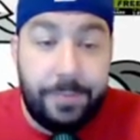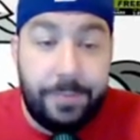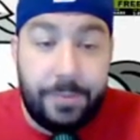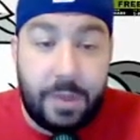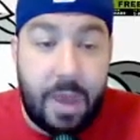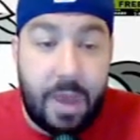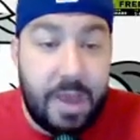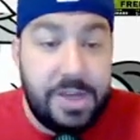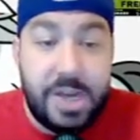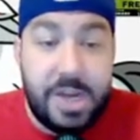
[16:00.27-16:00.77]

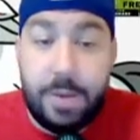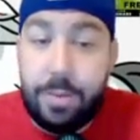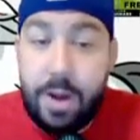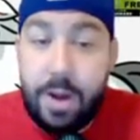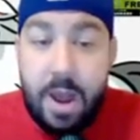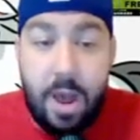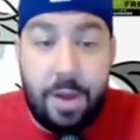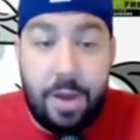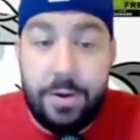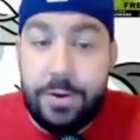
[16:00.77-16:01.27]
AJ
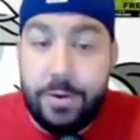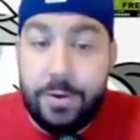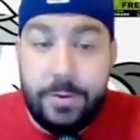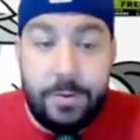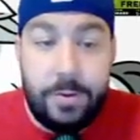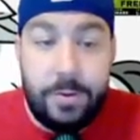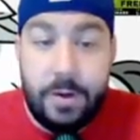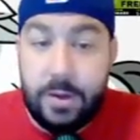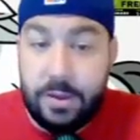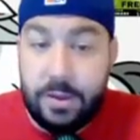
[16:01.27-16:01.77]
Brown,
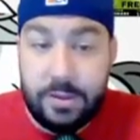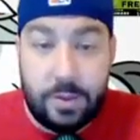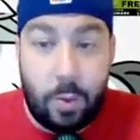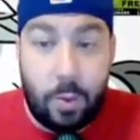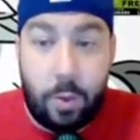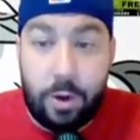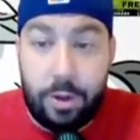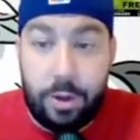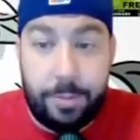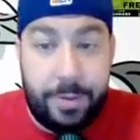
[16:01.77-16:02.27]
who is a
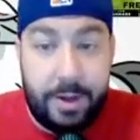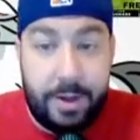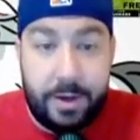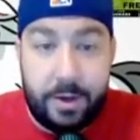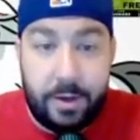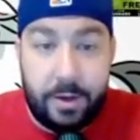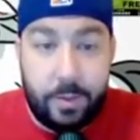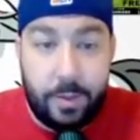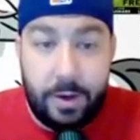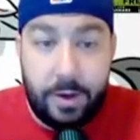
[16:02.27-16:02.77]
world
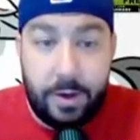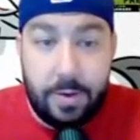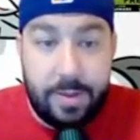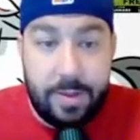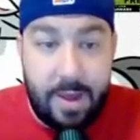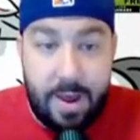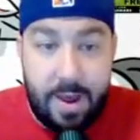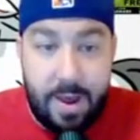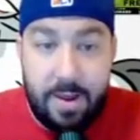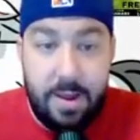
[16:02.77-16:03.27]
beater. We know
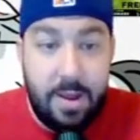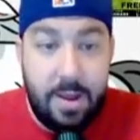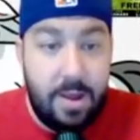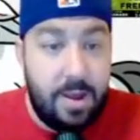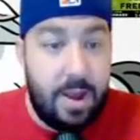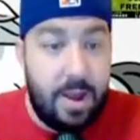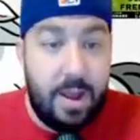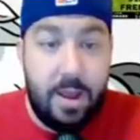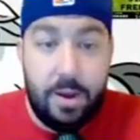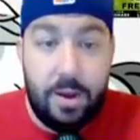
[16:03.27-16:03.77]
that.
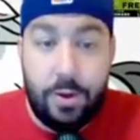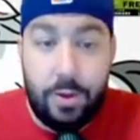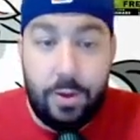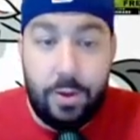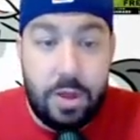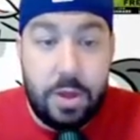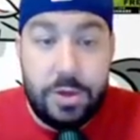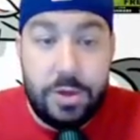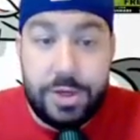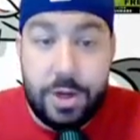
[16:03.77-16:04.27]
And
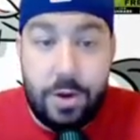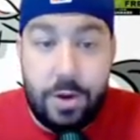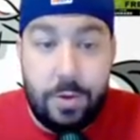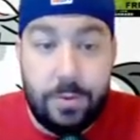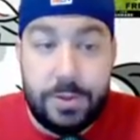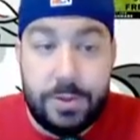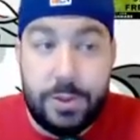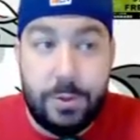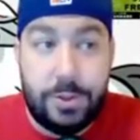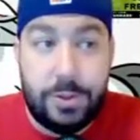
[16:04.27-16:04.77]
Julio
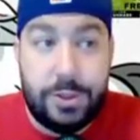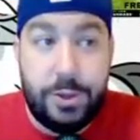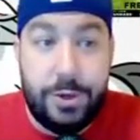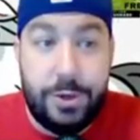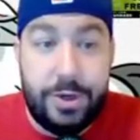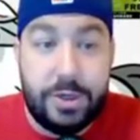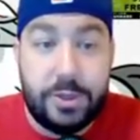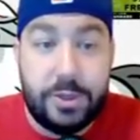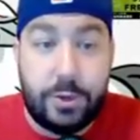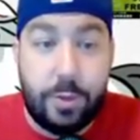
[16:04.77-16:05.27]
Jones, who's 2
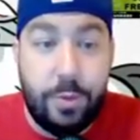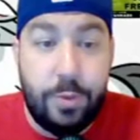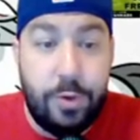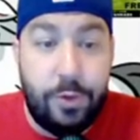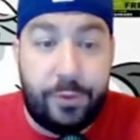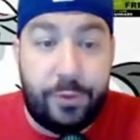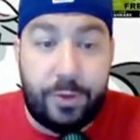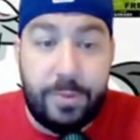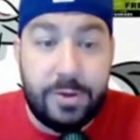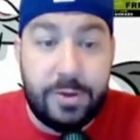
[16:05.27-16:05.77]
years
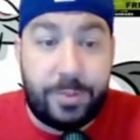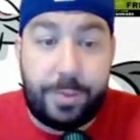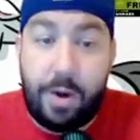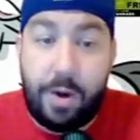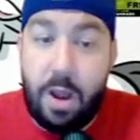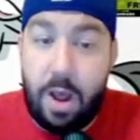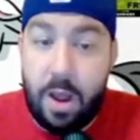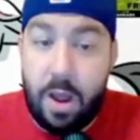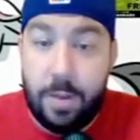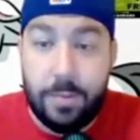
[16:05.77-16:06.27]
removed from his
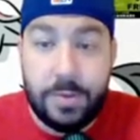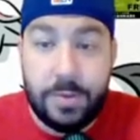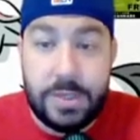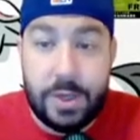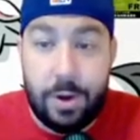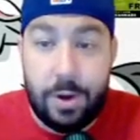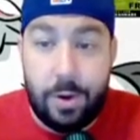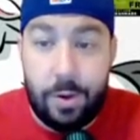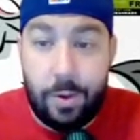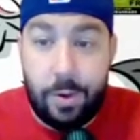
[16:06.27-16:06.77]
prime.
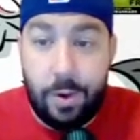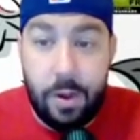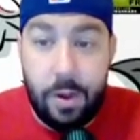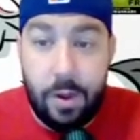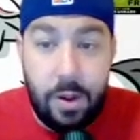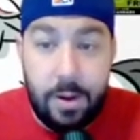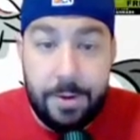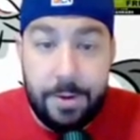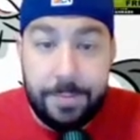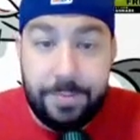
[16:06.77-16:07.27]
So
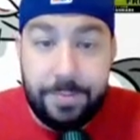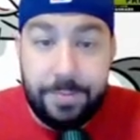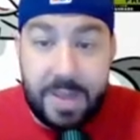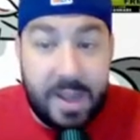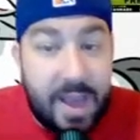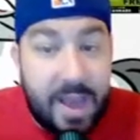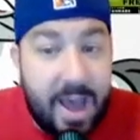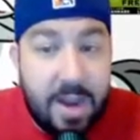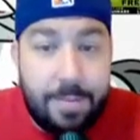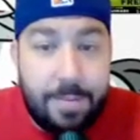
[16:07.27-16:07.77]

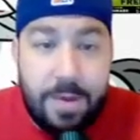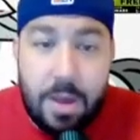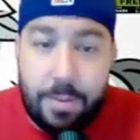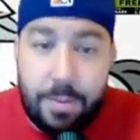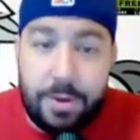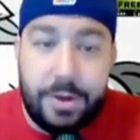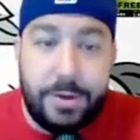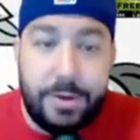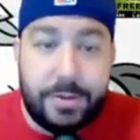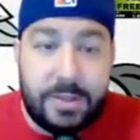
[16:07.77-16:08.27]
they got to be
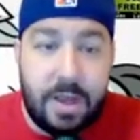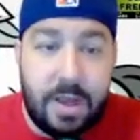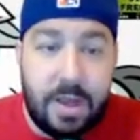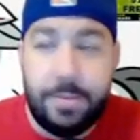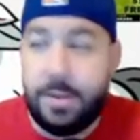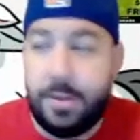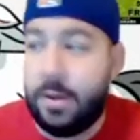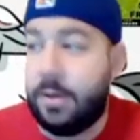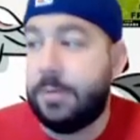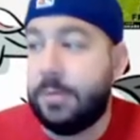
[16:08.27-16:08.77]
able to do
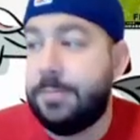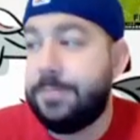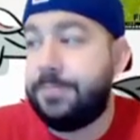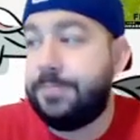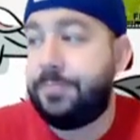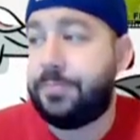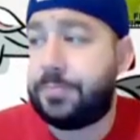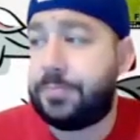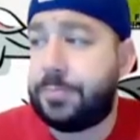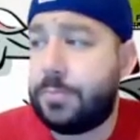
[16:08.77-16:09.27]
something.
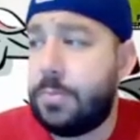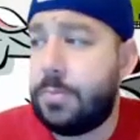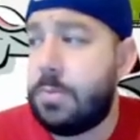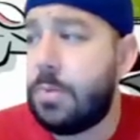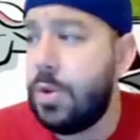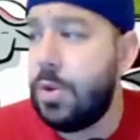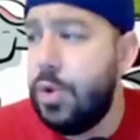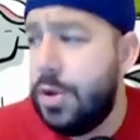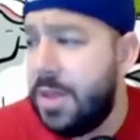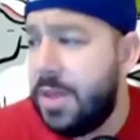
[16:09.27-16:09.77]

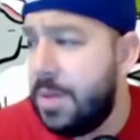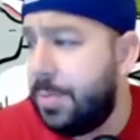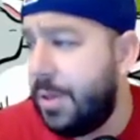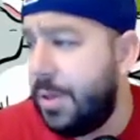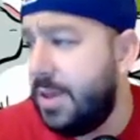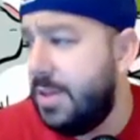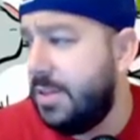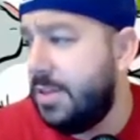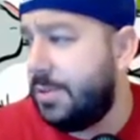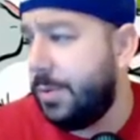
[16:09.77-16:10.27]
Who do they
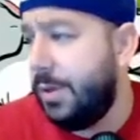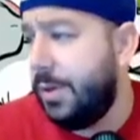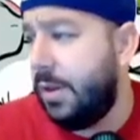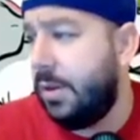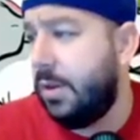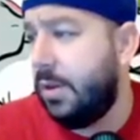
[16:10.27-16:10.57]
play this week?